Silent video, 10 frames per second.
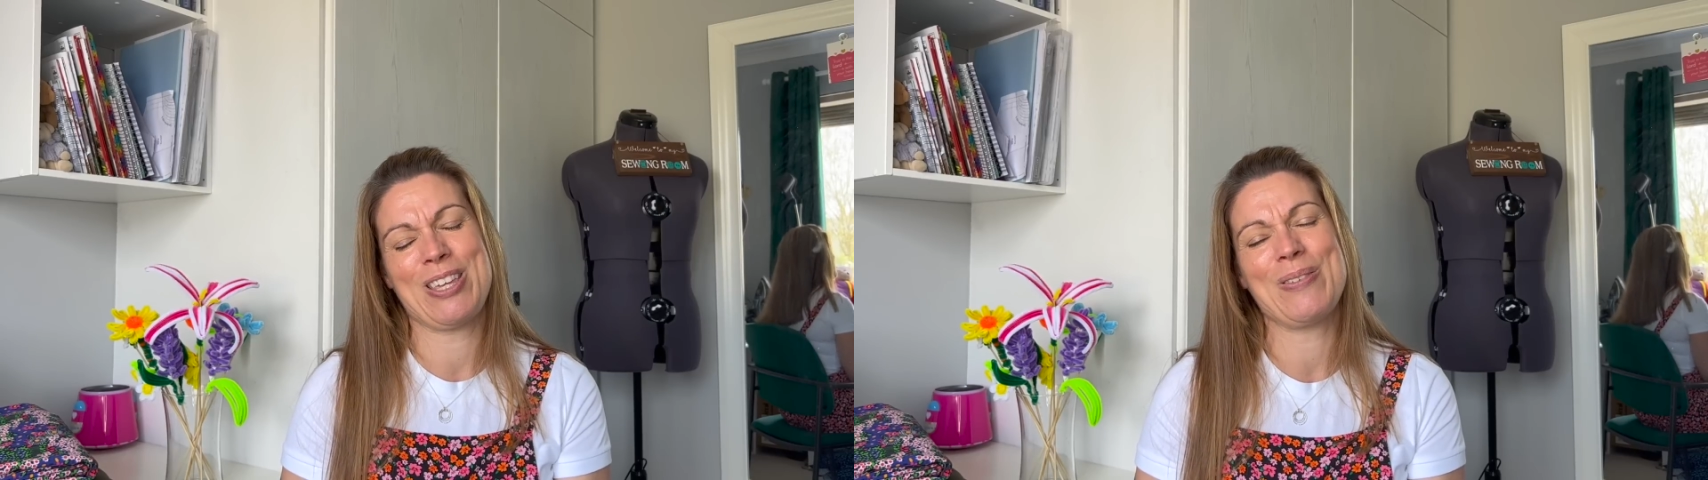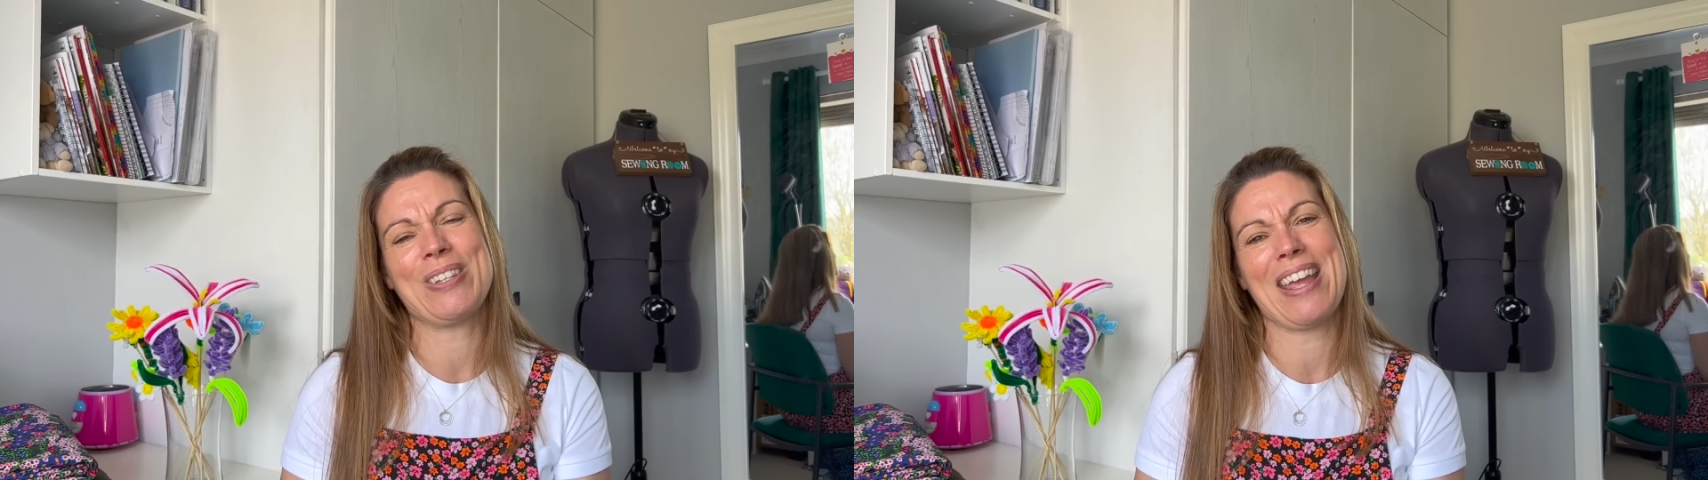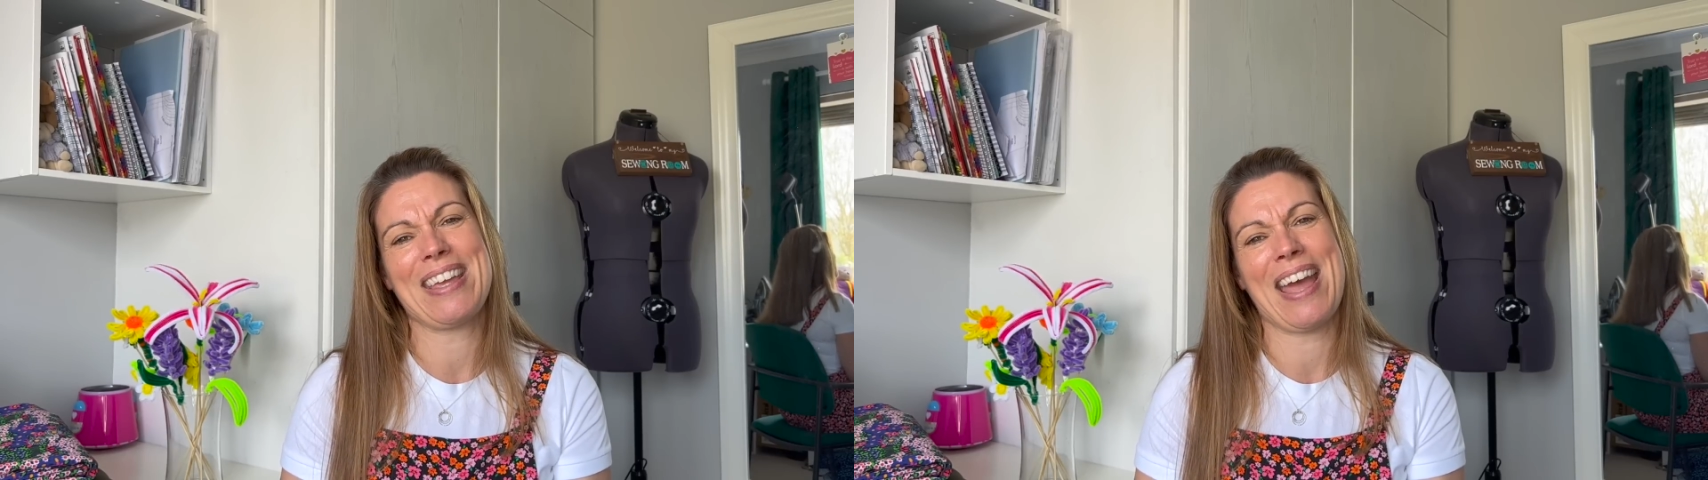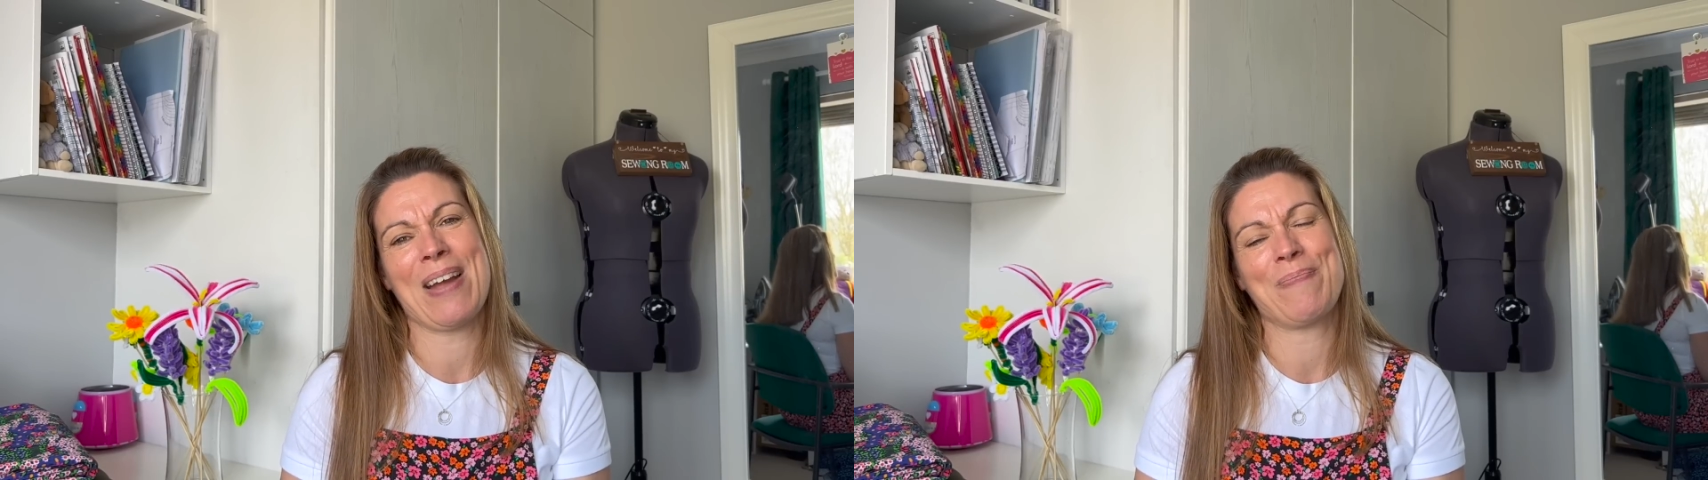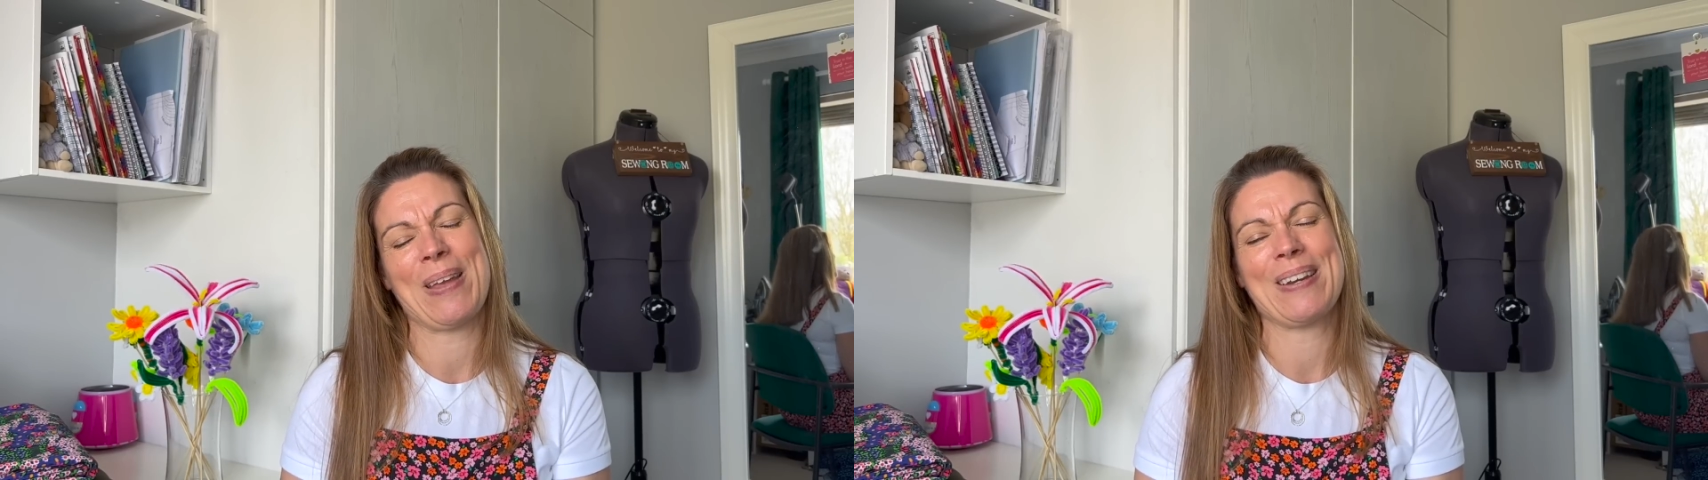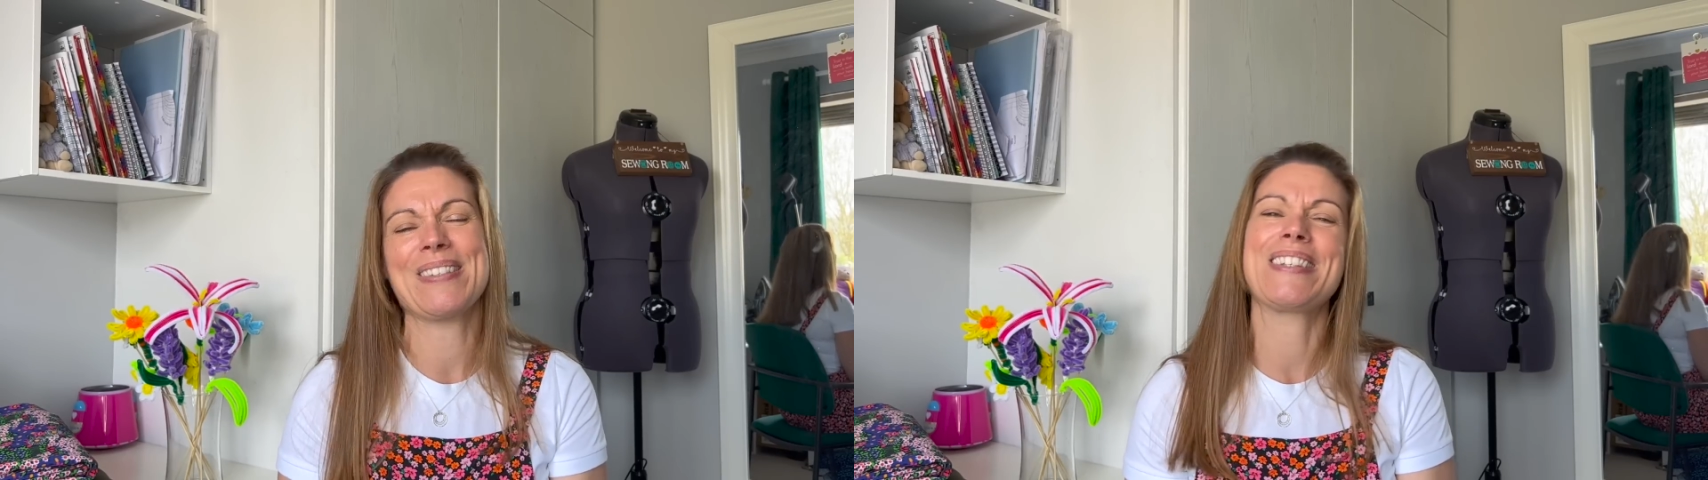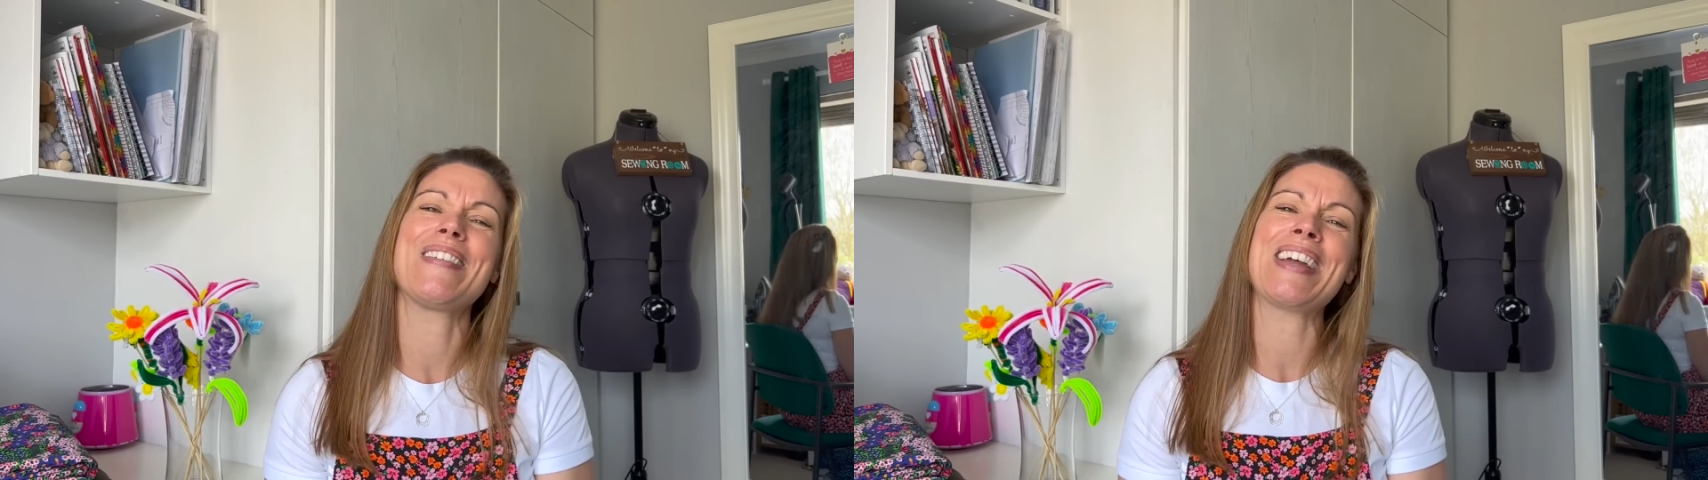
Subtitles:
You take care, and I'll see you